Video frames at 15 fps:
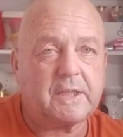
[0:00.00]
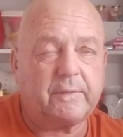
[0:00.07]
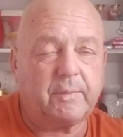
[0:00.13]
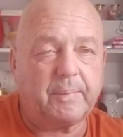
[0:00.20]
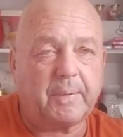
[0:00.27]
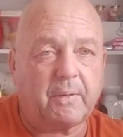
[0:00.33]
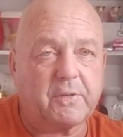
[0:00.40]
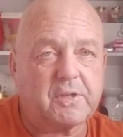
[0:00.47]

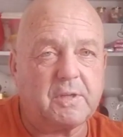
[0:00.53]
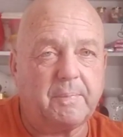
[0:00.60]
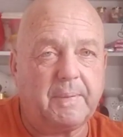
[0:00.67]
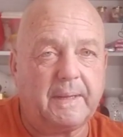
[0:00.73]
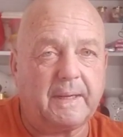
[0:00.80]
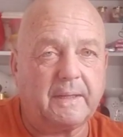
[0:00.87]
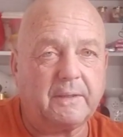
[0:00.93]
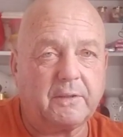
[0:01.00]
7 pints of
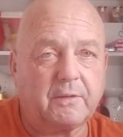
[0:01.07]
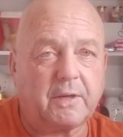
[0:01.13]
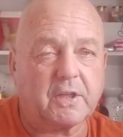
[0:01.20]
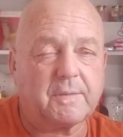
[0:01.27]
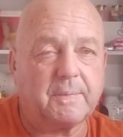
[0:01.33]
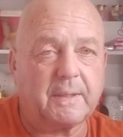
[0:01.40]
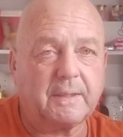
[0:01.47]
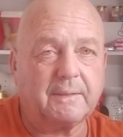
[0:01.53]
beer,
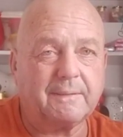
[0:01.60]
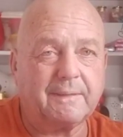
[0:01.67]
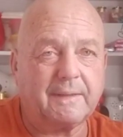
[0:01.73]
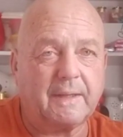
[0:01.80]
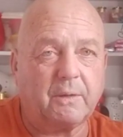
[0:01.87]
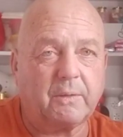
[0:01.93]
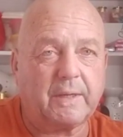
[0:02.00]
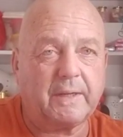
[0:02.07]
trust me,
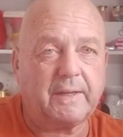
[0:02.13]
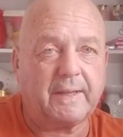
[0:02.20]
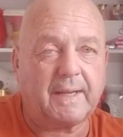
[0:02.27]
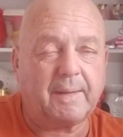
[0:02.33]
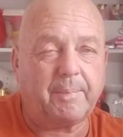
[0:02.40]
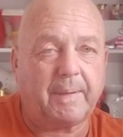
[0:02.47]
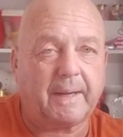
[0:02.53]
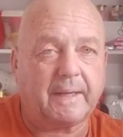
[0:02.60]
they'll get you
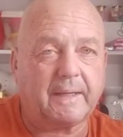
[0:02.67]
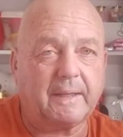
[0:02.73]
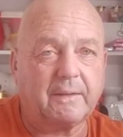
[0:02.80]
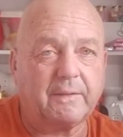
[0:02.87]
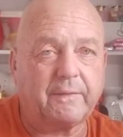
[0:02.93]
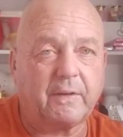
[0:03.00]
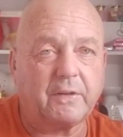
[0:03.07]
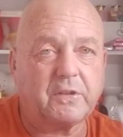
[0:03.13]
that back
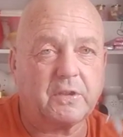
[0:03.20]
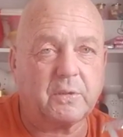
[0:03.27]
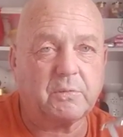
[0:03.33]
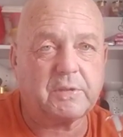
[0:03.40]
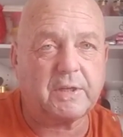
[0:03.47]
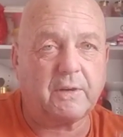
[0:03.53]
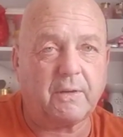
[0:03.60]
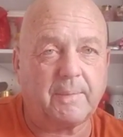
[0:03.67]
in a very
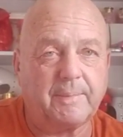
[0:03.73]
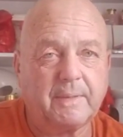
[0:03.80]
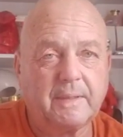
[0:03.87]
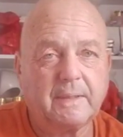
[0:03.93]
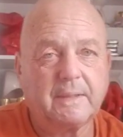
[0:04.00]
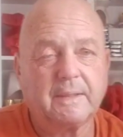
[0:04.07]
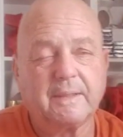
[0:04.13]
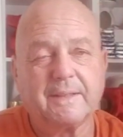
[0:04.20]
short time.
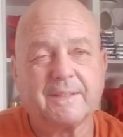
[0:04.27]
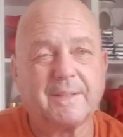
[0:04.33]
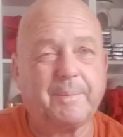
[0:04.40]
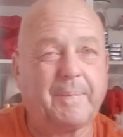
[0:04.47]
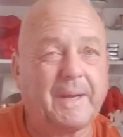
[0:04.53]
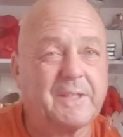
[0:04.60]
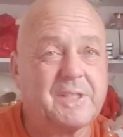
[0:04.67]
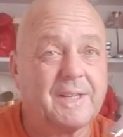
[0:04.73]
So
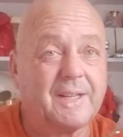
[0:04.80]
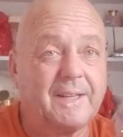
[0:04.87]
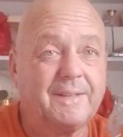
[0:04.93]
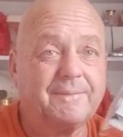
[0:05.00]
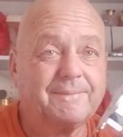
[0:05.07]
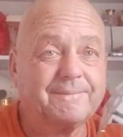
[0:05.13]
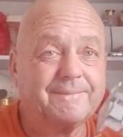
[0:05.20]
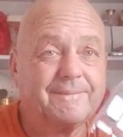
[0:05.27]

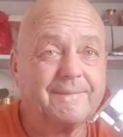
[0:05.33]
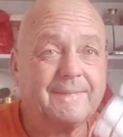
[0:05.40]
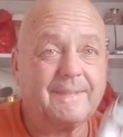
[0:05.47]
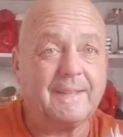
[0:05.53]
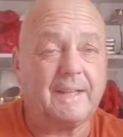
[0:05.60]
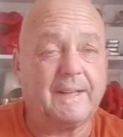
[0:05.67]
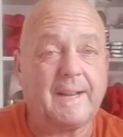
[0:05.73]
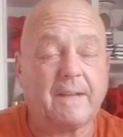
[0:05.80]
basically,
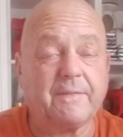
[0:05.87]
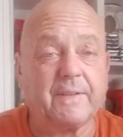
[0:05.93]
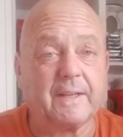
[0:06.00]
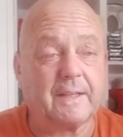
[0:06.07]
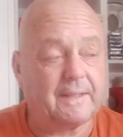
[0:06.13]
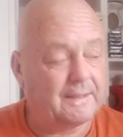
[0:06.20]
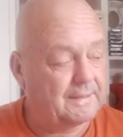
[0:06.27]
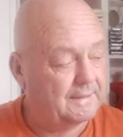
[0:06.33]
they're
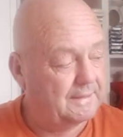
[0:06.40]
nothing.